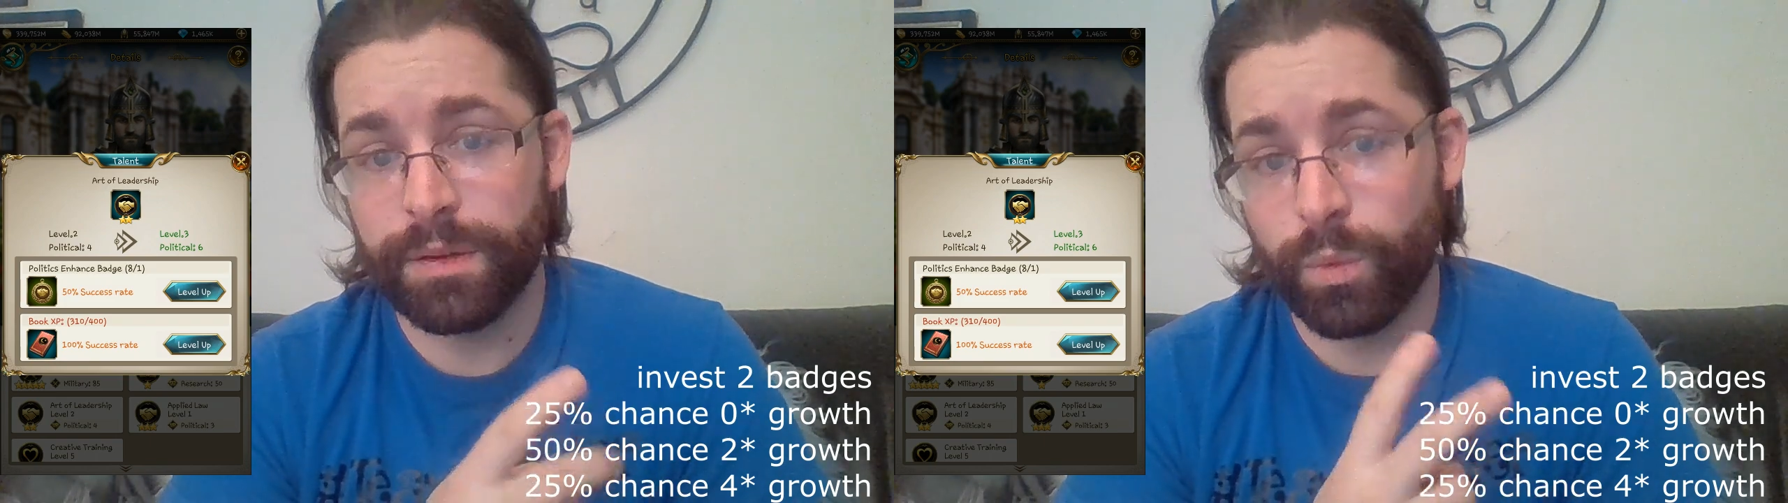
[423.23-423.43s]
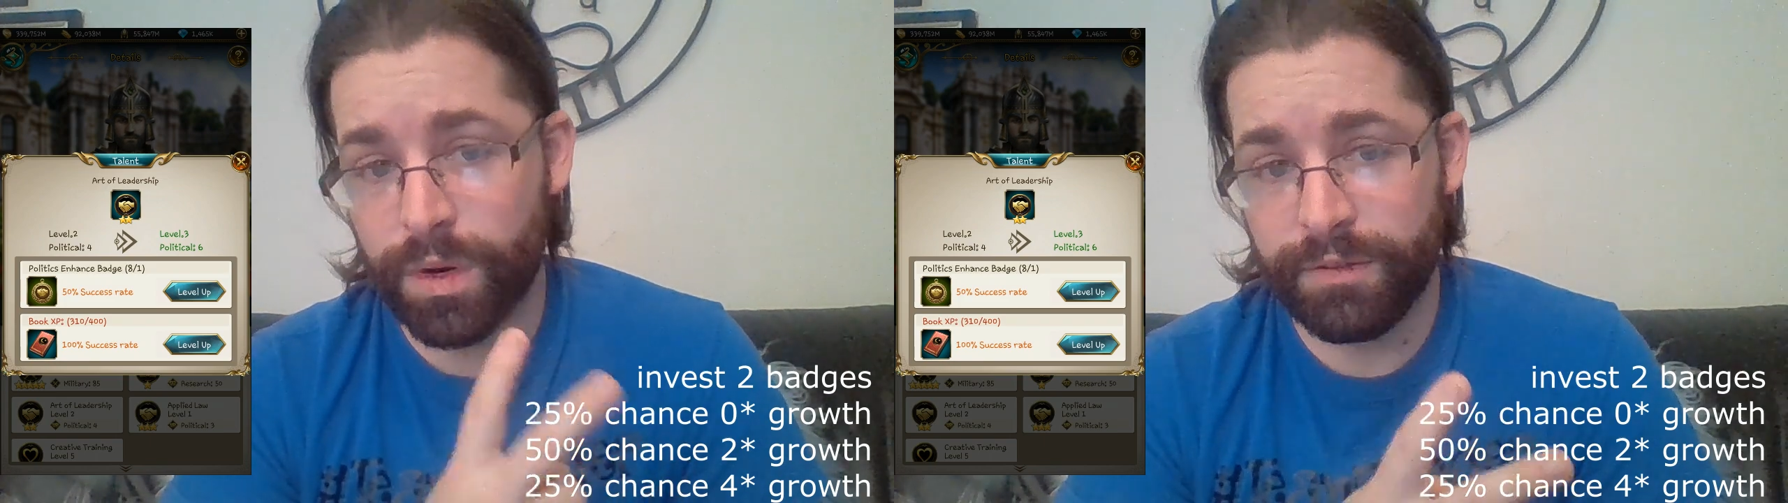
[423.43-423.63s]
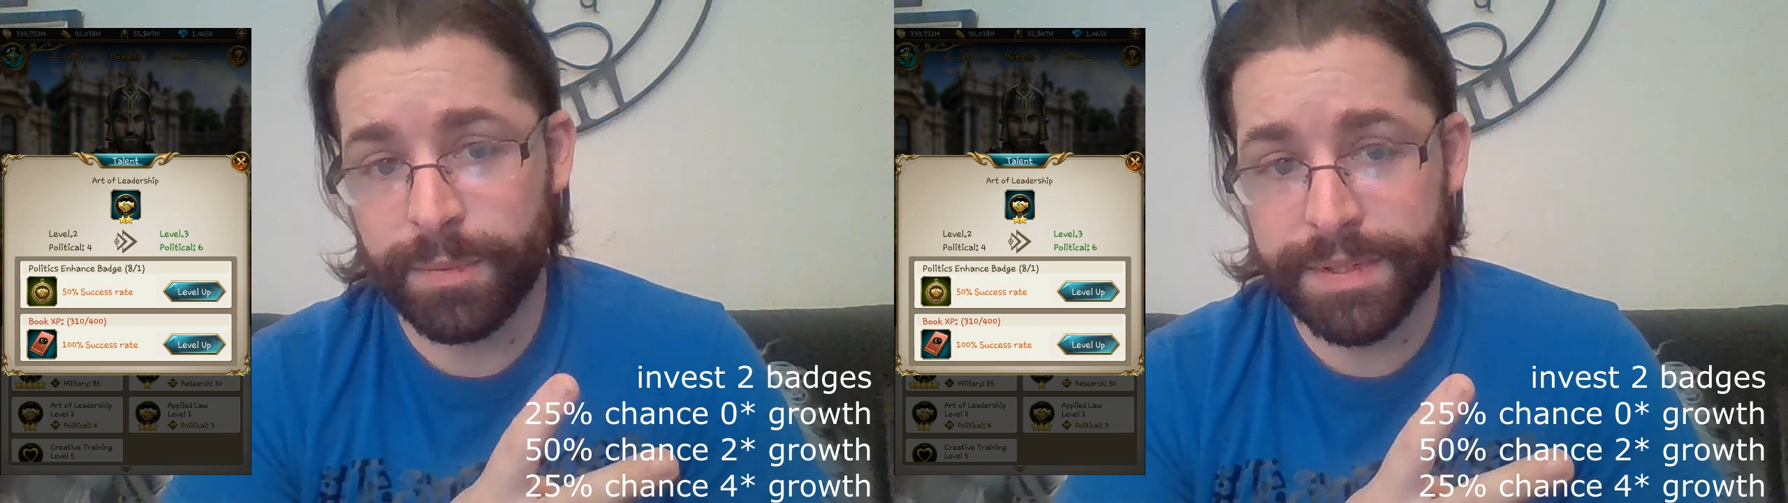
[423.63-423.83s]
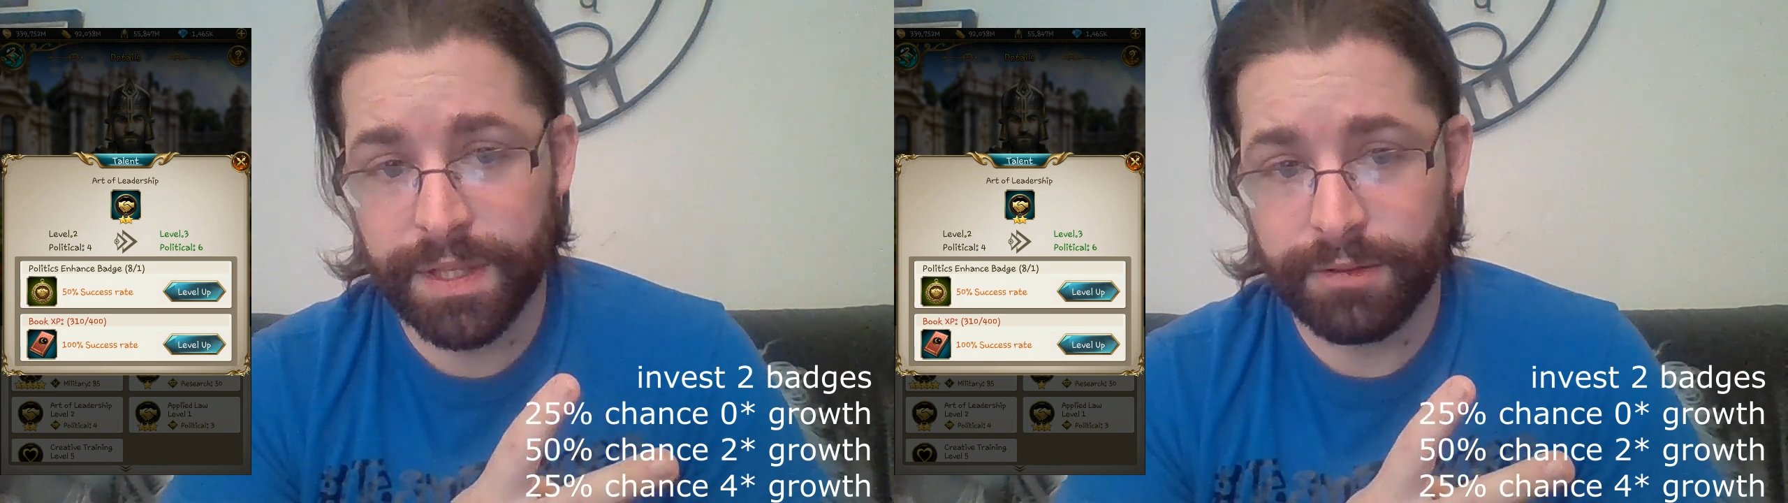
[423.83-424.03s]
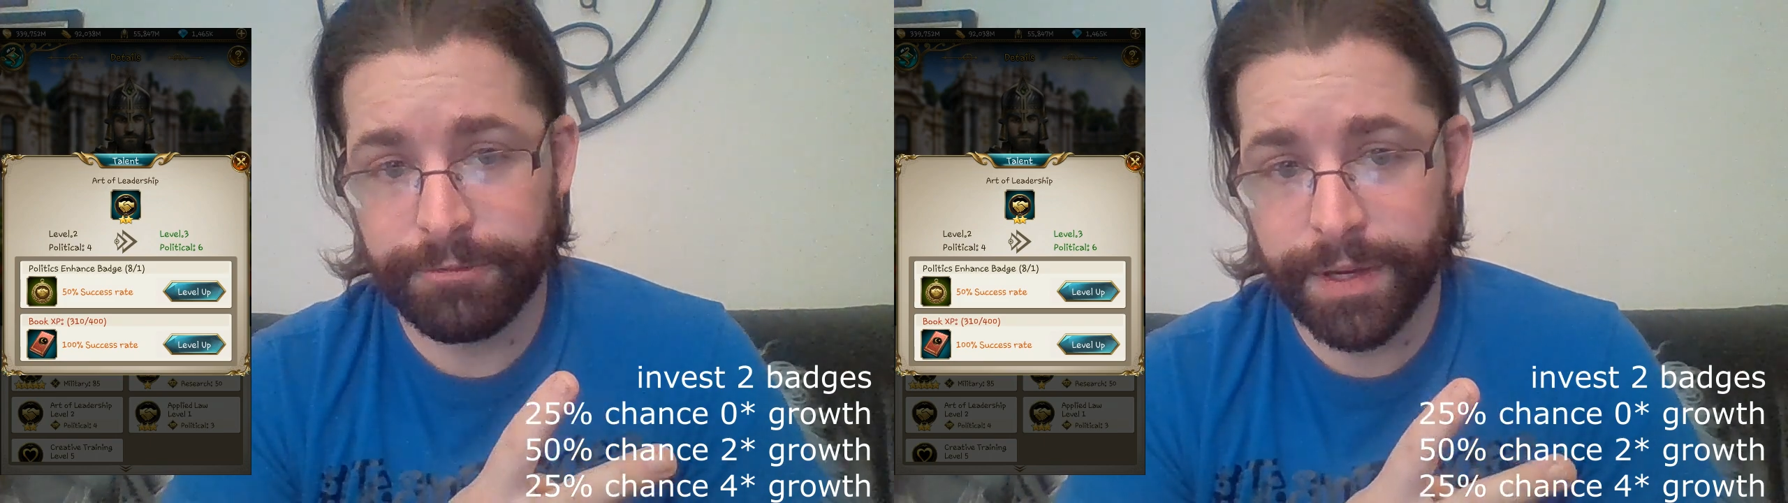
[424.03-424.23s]
and one of them is
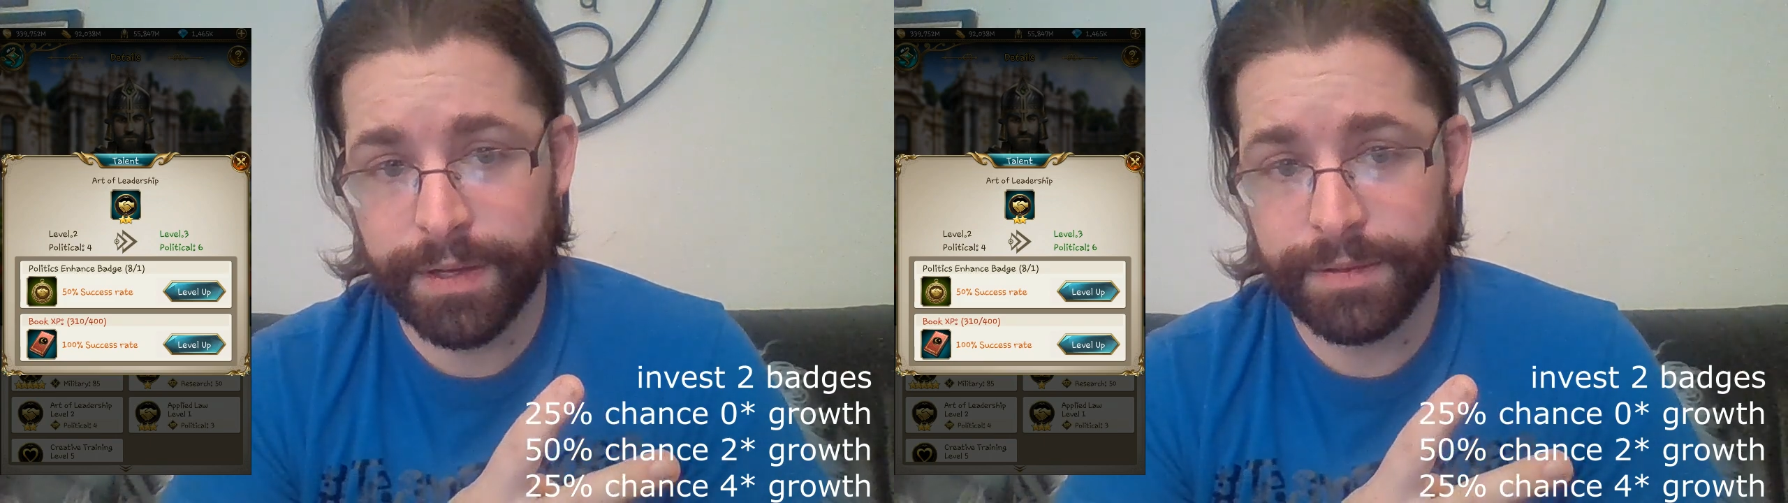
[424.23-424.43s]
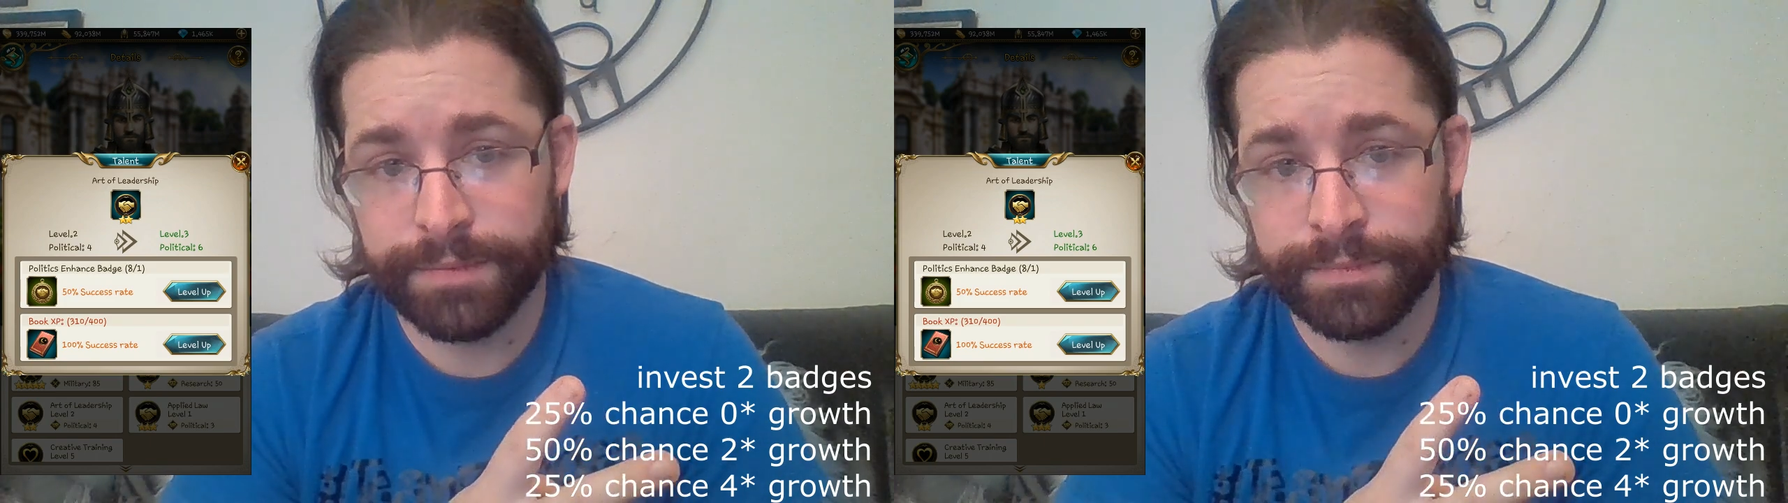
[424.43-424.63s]
going to fail,